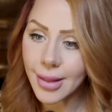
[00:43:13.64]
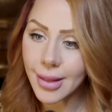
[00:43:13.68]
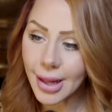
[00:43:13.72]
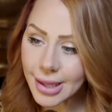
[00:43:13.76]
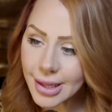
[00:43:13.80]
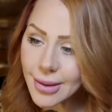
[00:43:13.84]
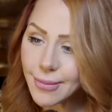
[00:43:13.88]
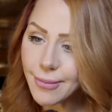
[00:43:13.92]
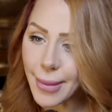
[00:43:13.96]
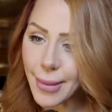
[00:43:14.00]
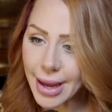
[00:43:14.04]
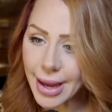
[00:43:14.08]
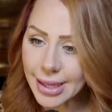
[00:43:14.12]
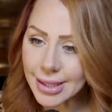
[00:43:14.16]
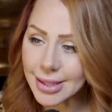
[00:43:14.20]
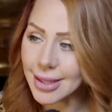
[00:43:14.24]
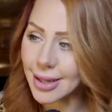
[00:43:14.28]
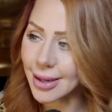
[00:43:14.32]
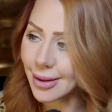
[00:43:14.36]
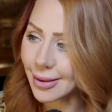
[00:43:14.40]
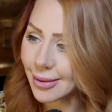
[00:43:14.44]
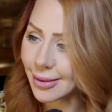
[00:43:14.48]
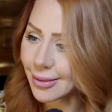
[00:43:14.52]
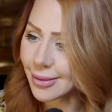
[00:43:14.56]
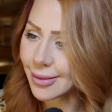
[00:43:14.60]
That's
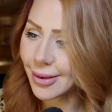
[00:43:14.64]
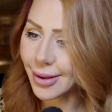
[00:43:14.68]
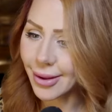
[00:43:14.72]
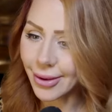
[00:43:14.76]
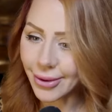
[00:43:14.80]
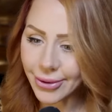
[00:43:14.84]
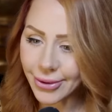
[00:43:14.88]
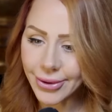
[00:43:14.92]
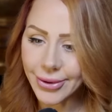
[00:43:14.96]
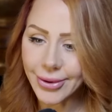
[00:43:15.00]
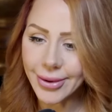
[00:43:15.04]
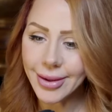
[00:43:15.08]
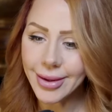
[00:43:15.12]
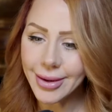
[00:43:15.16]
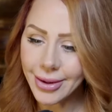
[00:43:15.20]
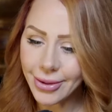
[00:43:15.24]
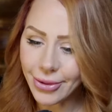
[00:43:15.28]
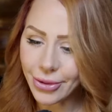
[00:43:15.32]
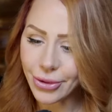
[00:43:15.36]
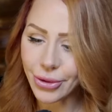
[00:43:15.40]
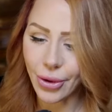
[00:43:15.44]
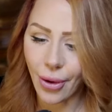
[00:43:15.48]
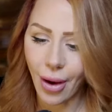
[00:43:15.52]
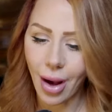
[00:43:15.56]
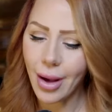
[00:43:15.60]
amazing.
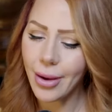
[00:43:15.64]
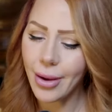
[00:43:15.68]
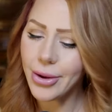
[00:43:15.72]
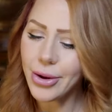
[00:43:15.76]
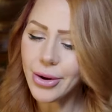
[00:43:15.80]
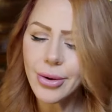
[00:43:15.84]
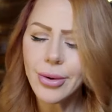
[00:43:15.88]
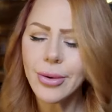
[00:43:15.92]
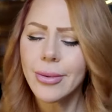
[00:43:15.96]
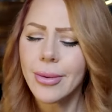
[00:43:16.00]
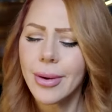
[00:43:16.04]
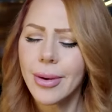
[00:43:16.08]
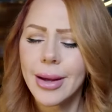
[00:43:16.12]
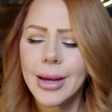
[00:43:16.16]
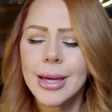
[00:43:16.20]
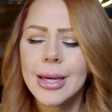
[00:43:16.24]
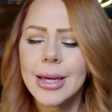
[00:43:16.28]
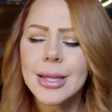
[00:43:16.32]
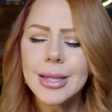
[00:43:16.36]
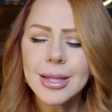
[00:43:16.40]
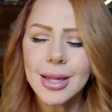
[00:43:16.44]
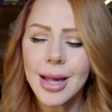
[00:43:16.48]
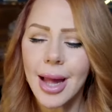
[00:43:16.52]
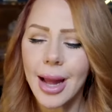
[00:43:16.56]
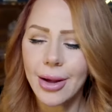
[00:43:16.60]
Good job. You're
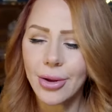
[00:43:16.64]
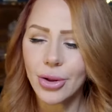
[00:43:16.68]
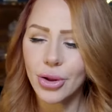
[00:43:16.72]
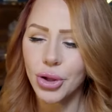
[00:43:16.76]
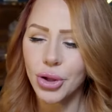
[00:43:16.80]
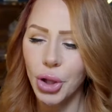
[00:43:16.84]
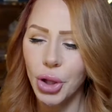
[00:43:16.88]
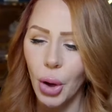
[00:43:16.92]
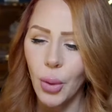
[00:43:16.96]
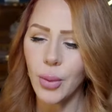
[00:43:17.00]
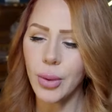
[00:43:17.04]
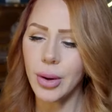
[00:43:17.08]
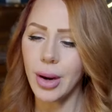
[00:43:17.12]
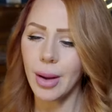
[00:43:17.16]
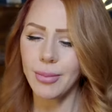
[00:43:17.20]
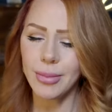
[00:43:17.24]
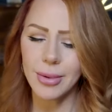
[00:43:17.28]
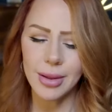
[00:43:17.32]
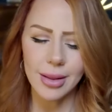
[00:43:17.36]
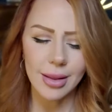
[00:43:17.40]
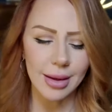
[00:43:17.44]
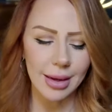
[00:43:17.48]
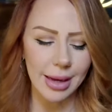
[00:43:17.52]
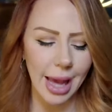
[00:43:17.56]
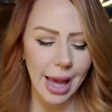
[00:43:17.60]
he's like showing
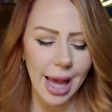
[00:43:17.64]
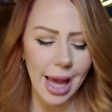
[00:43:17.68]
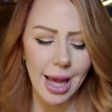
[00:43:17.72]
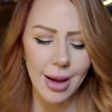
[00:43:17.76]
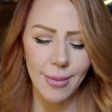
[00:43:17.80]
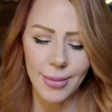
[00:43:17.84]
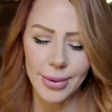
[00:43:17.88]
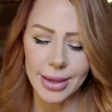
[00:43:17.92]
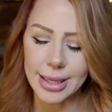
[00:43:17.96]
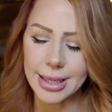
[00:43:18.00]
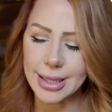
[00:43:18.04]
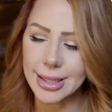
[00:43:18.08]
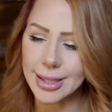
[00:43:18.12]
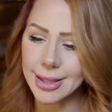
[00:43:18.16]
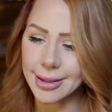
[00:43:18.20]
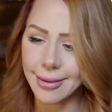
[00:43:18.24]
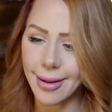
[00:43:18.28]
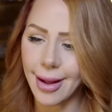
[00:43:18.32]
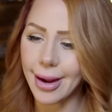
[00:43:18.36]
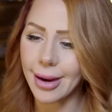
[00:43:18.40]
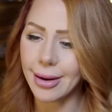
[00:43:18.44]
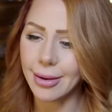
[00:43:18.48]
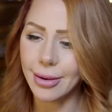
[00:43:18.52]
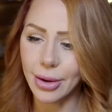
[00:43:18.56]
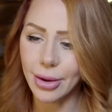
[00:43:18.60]
up to the game and he's
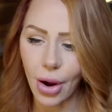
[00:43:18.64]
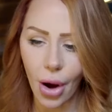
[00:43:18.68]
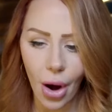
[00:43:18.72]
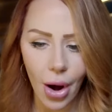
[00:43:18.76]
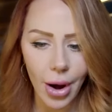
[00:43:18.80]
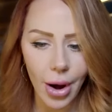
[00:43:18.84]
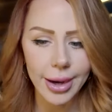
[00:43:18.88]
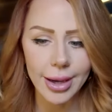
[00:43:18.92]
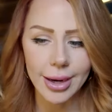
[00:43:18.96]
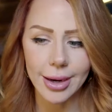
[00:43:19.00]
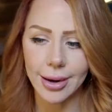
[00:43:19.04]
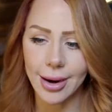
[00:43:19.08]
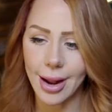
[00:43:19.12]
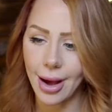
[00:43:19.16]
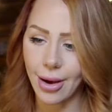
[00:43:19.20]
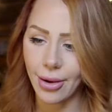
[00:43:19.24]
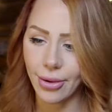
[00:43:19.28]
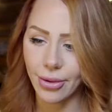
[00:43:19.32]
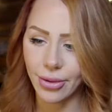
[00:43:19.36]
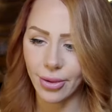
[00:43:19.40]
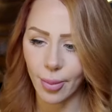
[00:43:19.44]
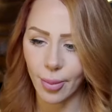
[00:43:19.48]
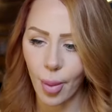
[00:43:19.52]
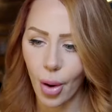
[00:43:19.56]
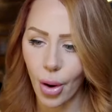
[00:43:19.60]
like knocking it
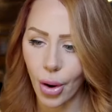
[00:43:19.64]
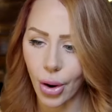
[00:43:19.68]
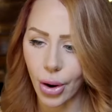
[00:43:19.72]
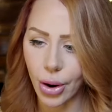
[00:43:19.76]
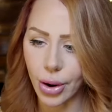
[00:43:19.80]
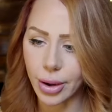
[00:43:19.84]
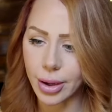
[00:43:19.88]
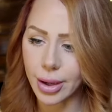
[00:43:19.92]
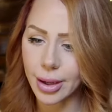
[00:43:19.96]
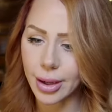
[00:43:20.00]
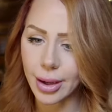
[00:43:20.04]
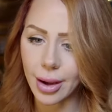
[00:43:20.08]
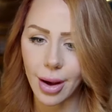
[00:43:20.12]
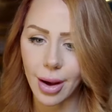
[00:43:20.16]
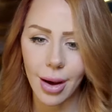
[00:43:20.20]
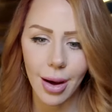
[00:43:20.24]
out of the park.